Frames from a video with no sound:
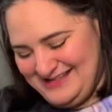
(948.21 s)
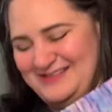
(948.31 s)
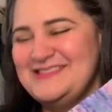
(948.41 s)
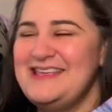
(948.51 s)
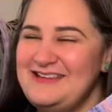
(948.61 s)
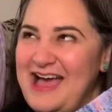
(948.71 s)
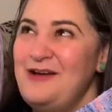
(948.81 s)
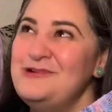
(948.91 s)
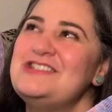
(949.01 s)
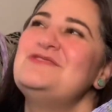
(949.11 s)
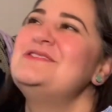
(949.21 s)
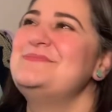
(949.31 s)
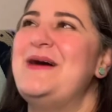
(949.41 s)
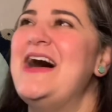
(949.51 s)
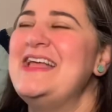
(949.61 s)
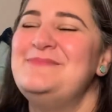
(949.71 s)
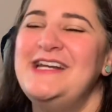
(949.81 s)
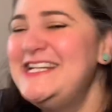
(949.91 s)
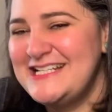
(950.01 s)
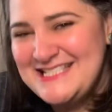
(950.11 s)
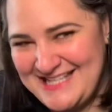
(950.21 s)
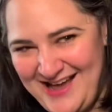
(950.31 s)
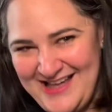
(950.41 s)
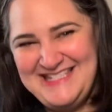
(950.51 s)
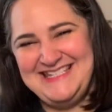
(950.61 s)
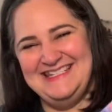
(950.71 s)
I was like, I wish it was mine, but it is not.